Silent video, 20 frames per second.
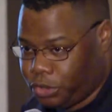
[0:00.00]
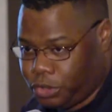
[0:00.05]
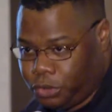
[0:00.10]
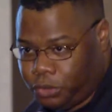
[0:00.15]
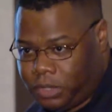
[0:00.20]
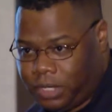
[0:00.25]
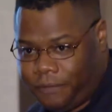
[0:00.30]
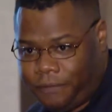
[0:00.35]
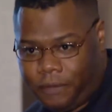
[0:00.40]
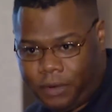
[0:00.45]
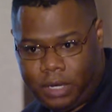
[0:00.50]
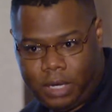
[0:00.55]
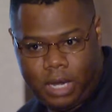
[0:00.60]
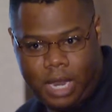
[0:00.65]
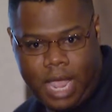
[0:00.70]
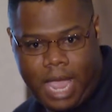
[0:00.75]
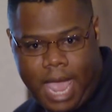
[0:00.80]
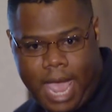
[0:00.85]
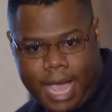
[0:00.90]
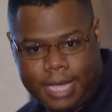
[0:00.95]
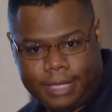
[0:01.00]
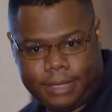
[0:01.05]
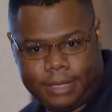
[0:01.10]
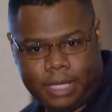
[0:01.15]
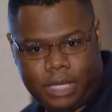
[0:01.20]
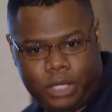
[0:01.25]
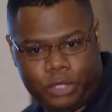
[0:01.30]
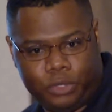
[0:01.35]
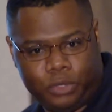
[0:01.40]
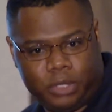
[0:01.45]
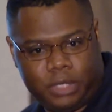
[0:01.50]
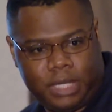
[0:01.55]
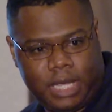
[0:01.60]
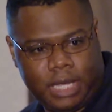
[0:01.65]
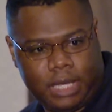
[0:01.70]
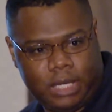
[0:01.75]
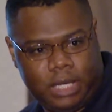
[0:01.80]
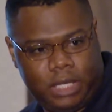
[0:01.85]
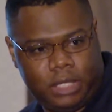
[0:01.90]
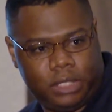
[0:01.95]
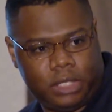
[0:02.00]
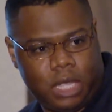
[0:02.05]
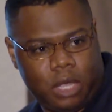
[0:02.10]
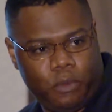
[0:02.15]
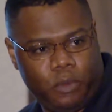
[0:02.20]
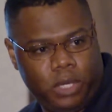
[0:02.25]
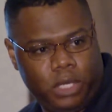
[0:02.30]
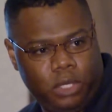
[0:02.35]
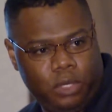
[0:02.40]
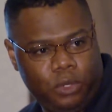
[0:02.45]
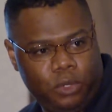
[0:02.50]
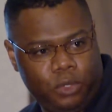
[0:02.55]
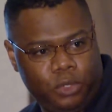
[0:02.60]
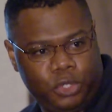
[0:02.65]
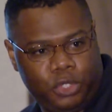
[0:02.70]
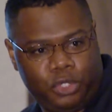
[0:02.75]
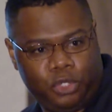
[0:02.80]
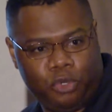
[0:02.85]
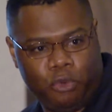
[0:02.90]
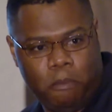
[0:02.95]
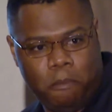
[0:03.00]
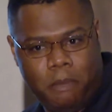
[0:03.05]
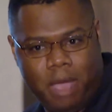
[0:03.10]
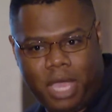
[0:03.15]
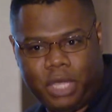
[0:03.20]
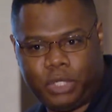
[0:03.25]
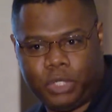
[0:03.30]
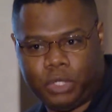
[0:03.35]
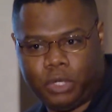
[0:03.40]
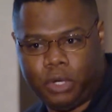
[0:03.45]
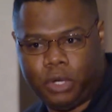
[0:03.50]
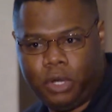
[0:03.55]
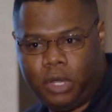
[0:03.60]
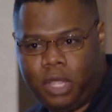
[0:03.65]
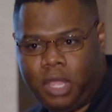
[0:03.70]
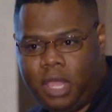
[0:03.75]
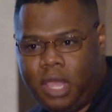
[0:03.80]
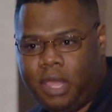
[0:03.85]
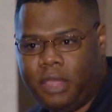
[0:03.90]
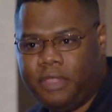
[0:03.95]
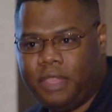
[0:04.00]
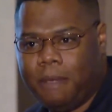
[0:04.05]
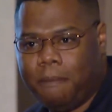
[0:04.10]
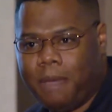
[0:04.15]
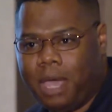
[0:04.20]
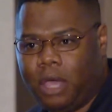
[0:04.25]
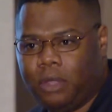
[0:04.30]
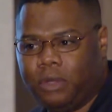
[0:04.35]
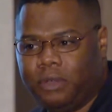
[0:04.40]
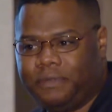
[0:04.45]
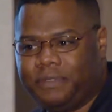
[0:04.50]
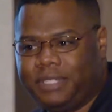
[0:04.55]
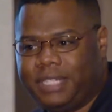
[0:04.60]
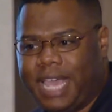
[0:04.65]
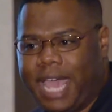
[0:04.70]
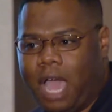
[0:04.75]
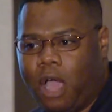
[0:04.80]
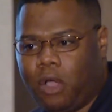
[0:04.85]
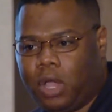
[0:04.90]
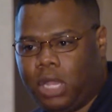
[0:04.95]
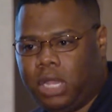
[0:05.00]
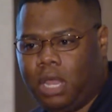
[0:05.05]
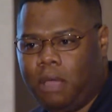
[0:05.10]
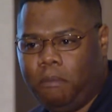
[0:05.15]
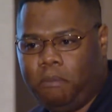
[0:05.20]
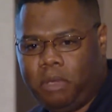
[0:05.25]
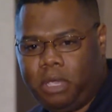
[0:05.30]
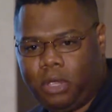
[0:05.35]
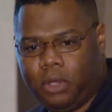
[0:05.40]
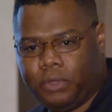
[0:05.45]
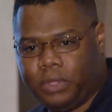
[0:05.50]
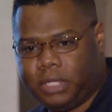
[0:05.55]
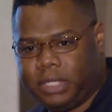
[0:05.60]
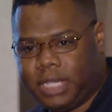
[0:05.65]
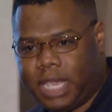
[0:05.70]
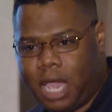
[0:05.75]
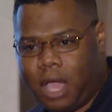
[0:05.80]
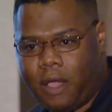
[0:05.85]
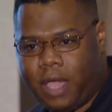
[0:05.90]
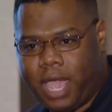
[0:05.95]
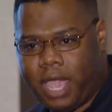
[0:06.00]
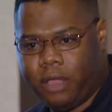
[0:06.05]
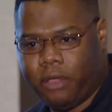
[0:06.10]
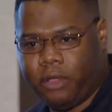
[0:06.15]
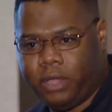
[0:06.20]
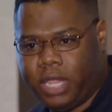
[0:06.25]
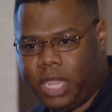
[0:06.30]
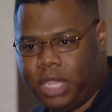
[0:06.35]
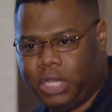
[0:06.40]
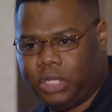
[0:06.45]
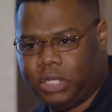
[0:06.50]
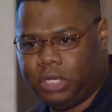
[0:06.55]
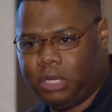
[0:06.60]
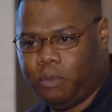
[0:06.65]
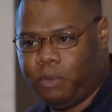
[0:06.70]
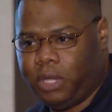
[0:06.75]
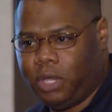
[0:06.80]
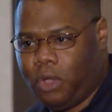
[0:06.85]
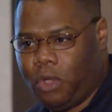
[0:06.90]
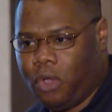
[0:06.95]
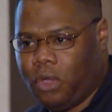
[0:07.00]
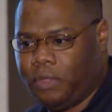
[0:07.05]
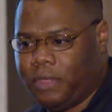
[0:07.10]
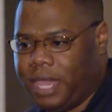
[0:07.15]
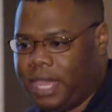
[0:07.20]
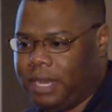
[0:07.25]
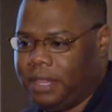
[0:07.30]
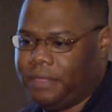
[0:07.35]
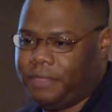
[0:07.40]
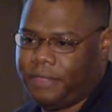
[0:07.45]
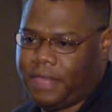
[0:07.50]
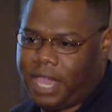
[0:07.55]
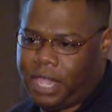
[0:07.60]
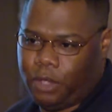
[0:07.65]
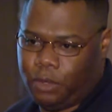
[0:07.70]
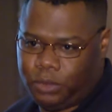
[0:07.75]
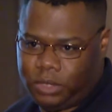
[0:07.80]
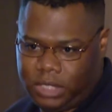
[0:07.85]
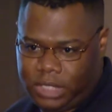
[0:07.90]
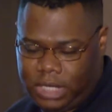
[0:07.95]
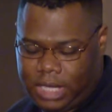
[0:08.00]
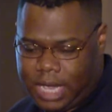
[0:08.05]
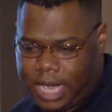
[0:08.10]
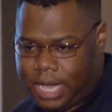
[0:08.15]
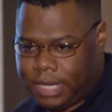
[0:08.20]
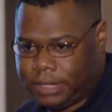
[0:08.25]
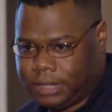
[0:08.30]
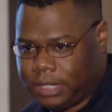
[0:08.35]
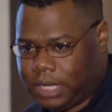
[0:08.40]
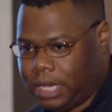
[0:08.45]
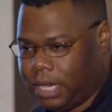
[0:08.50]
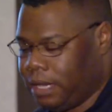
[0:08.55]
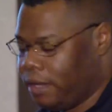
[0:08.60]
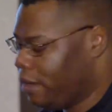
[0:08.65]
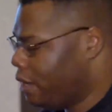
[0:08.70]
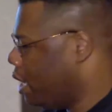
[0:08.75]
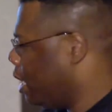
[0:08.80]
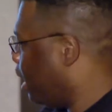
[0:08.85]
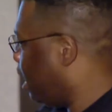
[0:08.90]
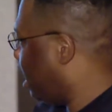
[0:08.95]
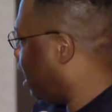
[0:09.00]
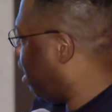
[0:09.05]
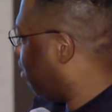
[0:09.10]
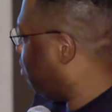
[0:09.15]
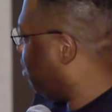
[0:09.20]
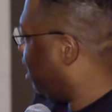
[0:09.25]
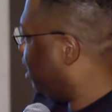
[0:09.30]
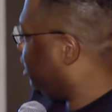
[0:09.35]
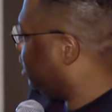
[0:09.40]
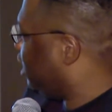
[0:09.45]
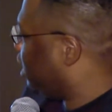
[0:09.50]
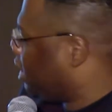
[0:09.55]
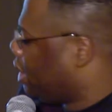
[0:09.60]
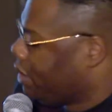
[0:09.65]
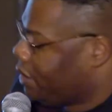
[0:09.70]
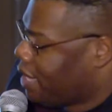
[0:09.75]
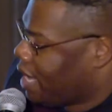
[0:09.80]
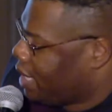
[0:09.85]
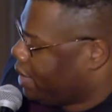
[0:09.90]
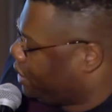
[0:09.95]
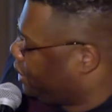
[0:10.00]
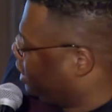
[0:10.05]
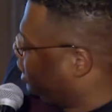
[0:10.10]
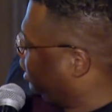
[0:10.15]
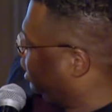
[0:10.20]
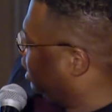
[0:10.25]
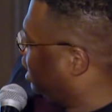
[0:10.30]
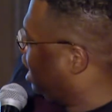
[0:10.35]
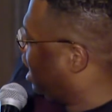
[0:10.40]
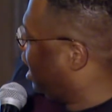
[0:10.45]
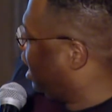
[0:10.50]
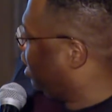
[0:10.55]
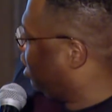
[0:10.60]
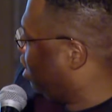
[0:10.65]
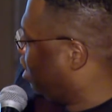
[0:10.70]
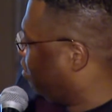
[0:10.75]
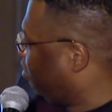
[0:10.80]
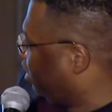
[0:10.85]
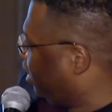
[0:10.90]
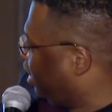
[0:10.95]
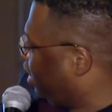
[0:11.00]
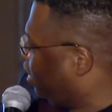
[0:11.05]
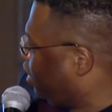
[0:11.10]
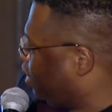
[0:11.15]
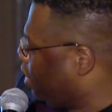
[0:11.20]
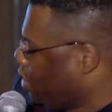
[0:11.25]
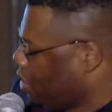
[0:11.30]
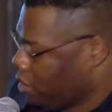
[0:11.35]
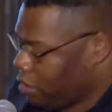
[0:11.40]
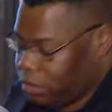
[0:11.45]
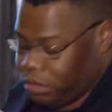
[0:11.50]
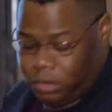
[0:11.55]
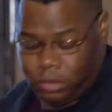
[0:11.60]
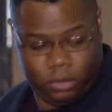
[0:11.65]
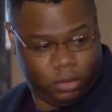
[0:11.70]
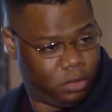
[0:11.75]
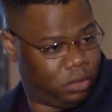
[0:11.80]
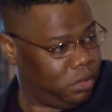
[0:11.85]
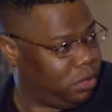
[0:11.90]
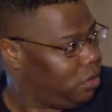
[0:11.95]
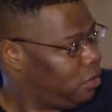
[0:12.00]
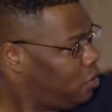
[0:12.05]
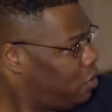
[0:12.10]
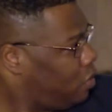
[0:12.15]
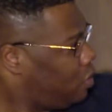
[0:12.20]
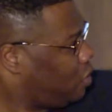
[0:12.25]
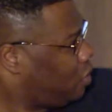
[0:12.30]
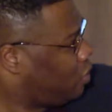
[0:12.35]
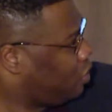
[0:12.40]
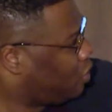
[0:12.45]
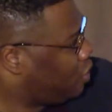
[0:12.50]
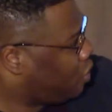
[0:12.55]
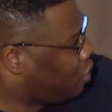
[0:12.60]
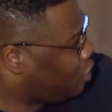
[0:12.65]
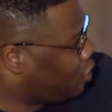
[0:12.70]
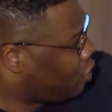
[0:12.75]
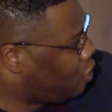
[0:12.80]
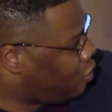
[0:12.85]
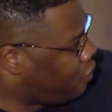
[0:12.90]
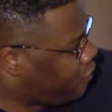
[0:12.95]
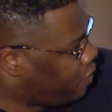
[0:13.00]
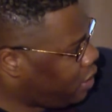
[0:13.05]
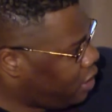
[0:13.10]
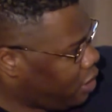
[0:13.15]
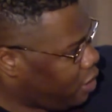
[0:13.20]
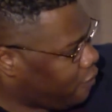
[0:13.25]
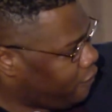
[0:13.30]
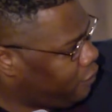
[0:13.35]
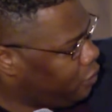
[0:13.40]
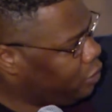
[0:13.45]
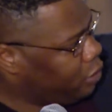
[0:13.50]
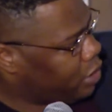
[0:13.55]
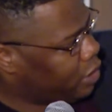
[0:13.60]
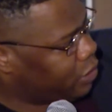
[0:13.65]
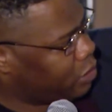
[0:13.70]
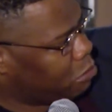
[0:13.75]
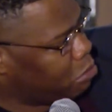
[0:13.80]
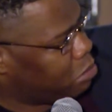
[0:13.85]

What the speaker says: 2 different assays or techniques that we use to measure the amount of tau clumping or the tau aggregation, and we call that a ThioT assay. And basically that is this line up here, or over here. If you look at the